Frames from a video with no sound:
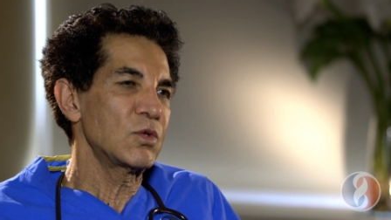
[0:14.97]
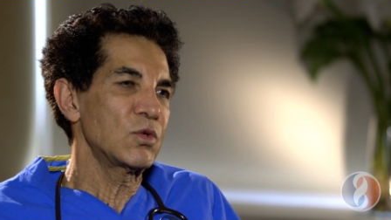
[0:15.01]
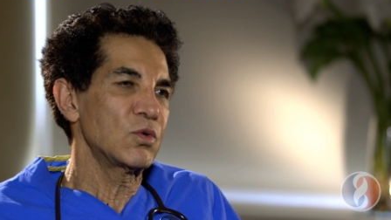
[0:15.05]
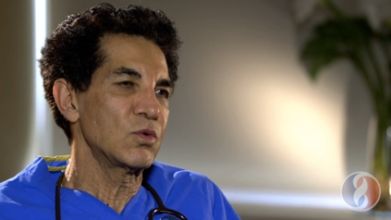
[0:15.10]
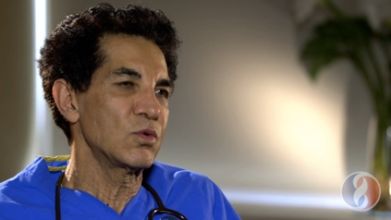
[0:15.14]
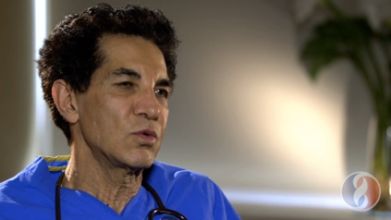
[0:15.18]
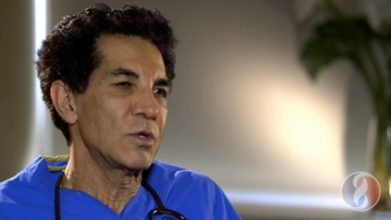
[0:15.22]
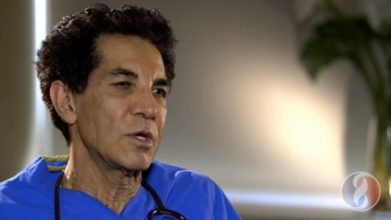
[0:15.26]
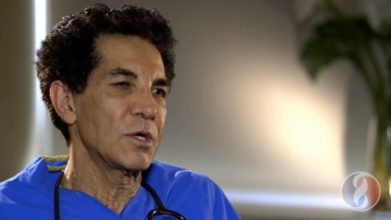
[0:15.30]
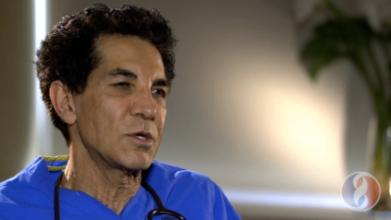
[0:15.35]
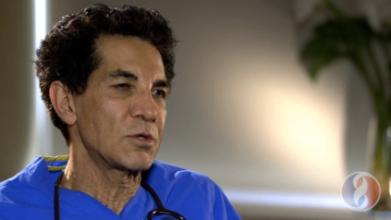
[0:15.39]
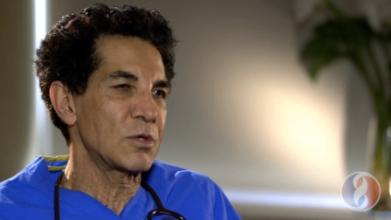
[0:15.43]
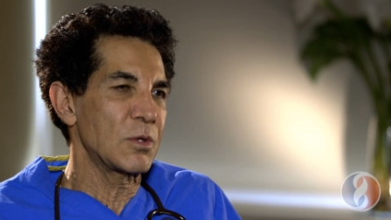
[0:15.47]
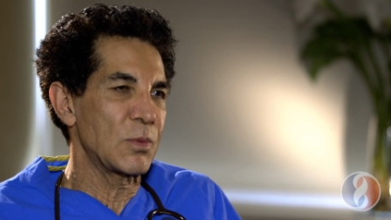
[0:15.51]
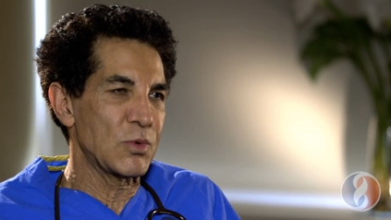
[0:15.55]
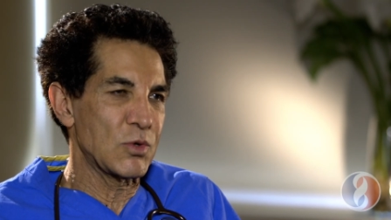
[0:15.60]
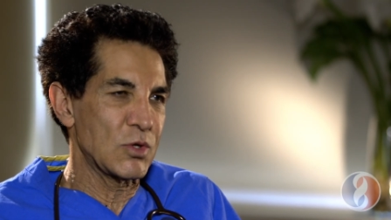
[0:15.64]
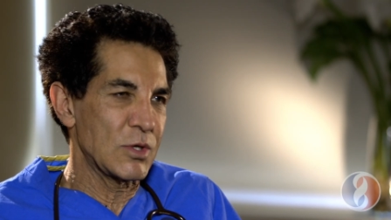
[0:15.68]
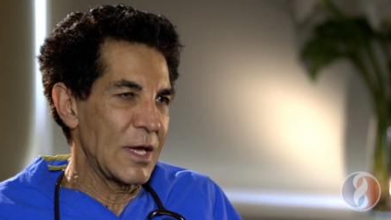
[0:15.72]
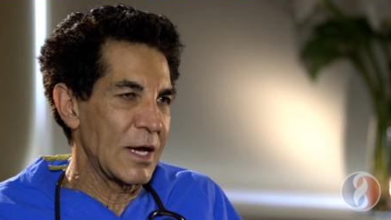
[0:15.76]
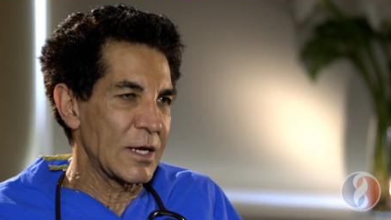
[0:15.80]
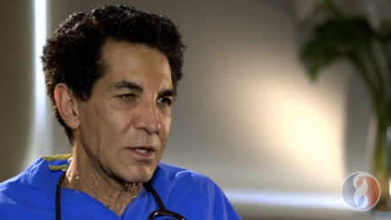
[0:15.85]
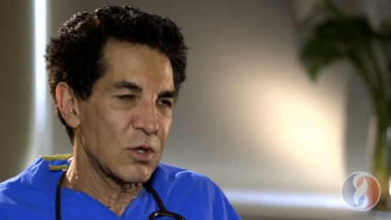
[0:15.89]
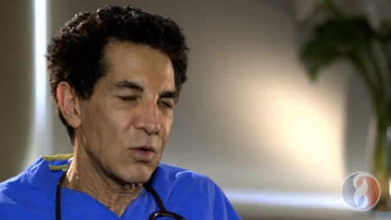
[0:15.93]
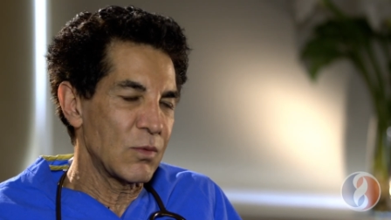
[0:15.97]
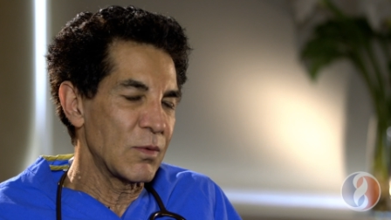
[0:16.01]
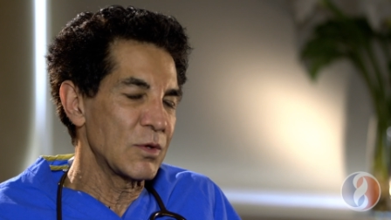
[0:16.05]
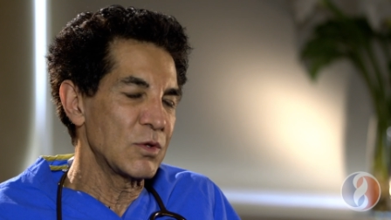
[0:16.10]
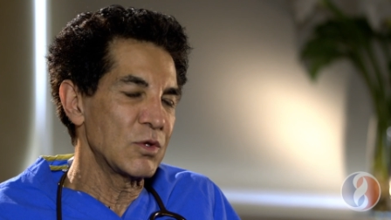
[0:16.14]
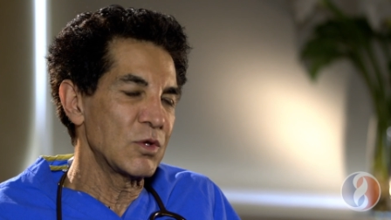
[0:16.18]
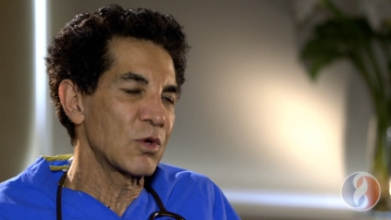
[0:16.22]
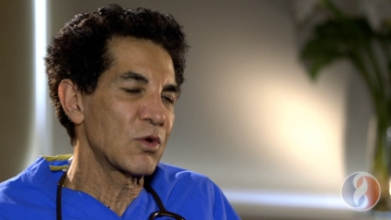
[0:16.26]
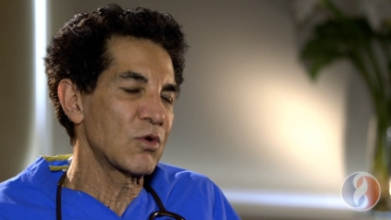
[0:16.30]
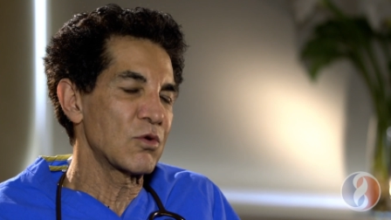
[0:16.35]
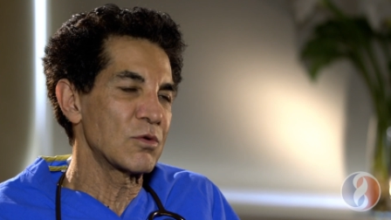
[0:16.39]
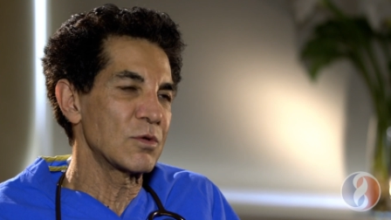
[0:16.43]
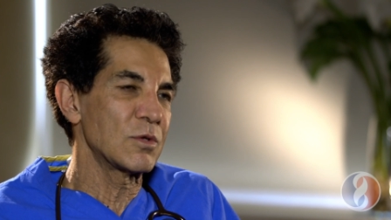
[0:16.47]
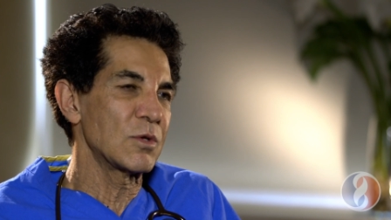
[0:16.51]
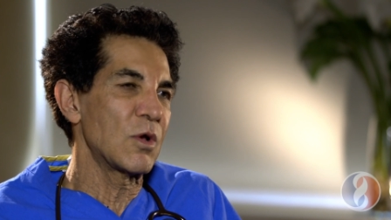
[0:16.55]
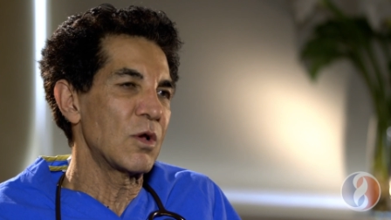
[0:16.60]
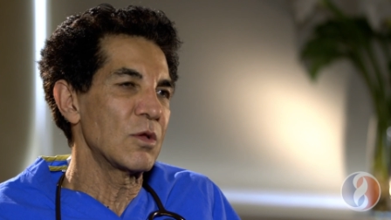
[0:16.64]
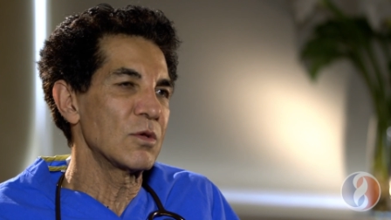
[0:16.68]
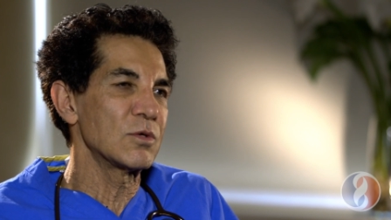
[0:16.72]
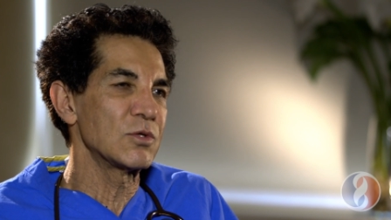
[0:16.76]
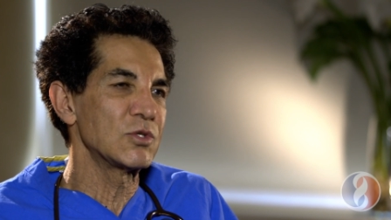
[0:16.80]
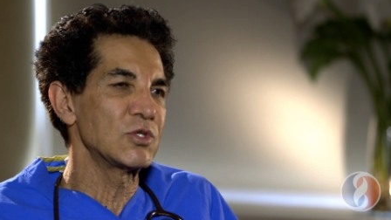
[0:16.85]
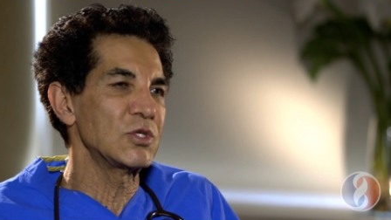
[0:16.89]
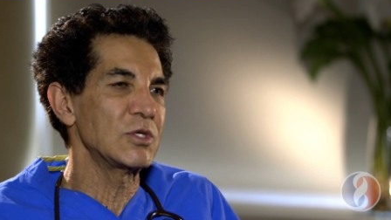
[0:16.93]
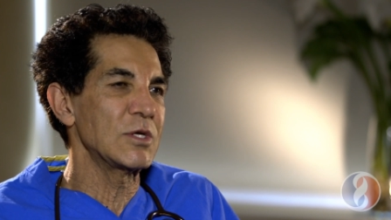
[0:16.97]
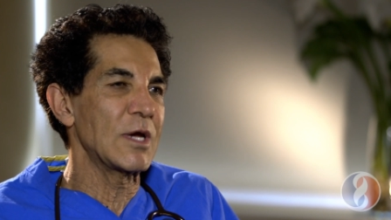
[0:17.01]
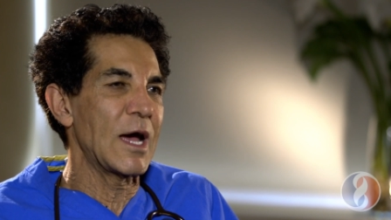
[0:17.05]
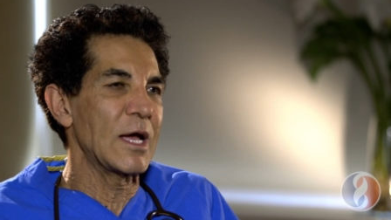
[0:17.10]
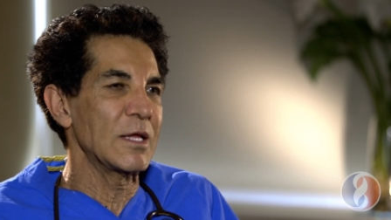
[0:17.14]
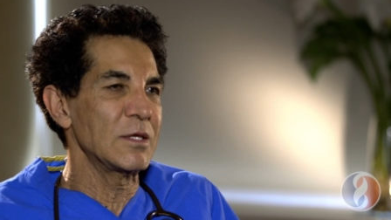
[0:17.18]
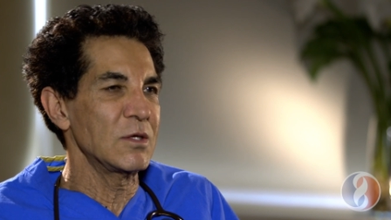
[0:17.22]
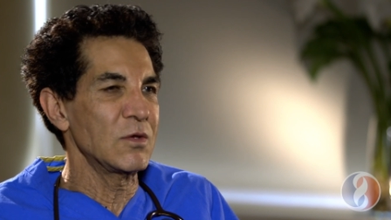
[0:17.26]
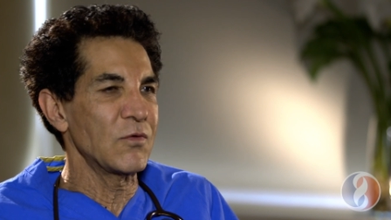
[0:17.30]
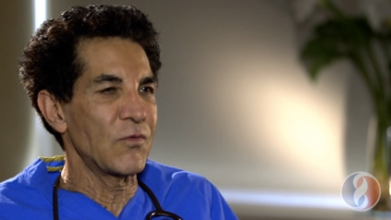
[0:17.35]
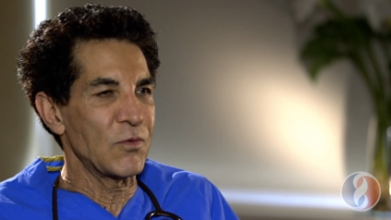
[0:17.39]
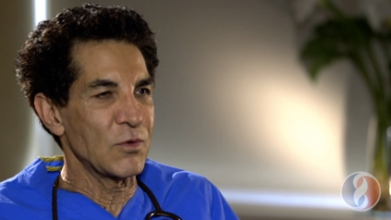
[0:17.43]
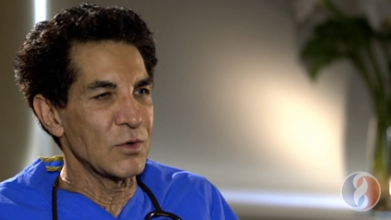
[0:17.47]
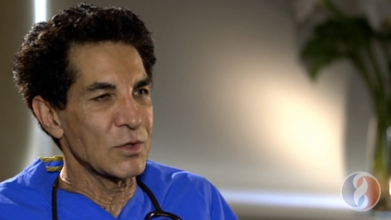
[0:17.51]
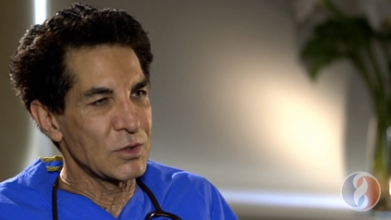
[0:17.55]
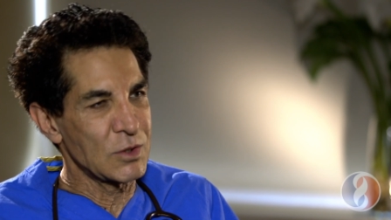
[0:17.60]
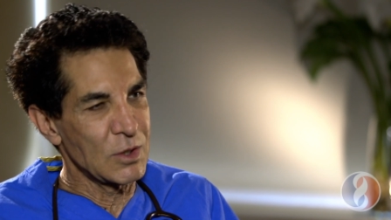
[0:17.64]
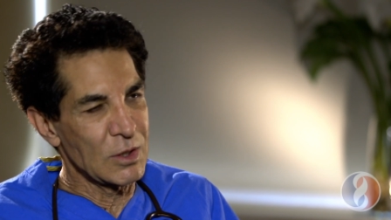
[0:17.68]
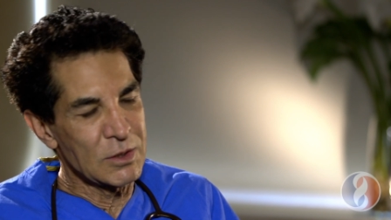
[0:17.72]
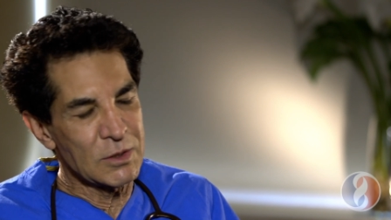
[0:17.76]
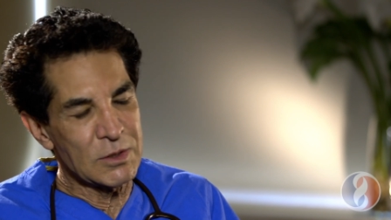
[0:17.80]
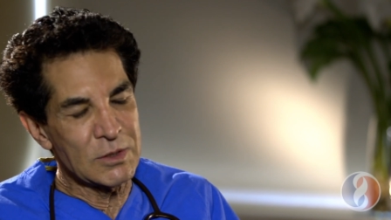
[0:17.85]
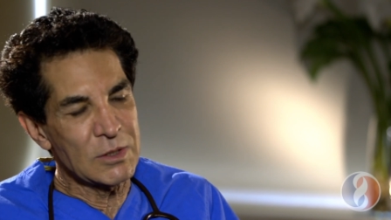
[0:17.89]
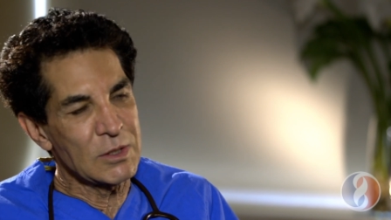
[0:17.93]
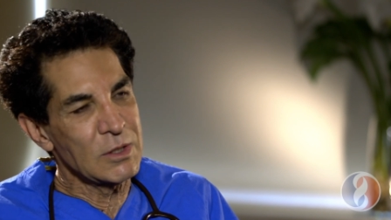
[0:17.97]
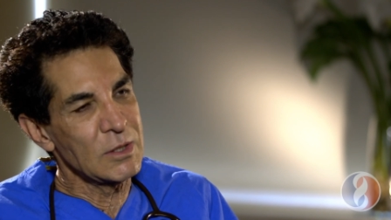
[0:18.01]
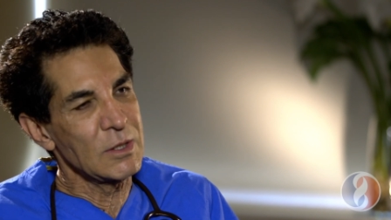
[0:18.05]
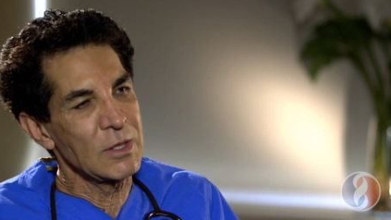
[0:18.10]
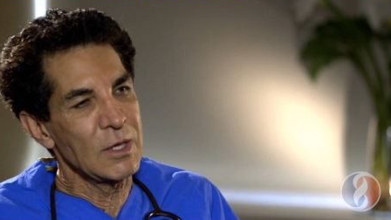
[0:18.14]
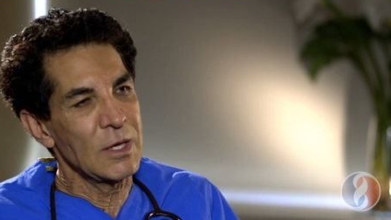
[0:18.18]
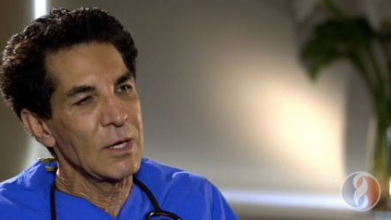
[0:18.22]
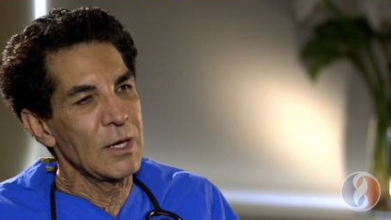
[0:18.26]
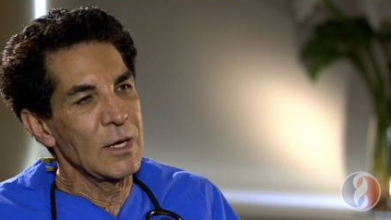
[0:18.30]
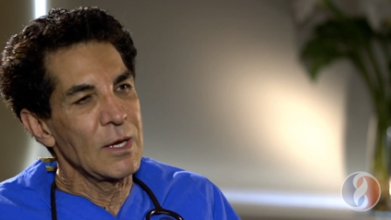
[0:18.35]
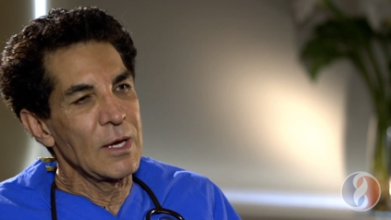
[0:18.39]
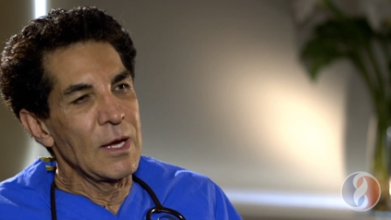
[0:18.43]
to the reproductive endocrinology and infertility